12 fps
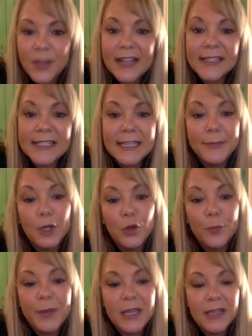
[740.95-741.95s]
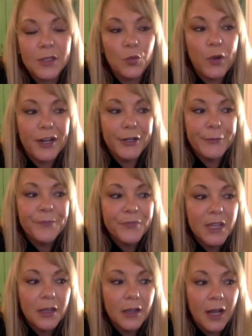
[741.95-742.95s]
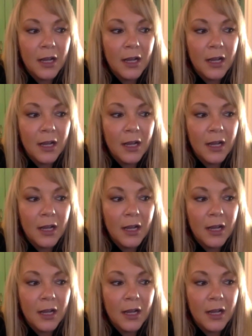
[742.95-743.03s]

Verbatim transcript: and so that cmo piece where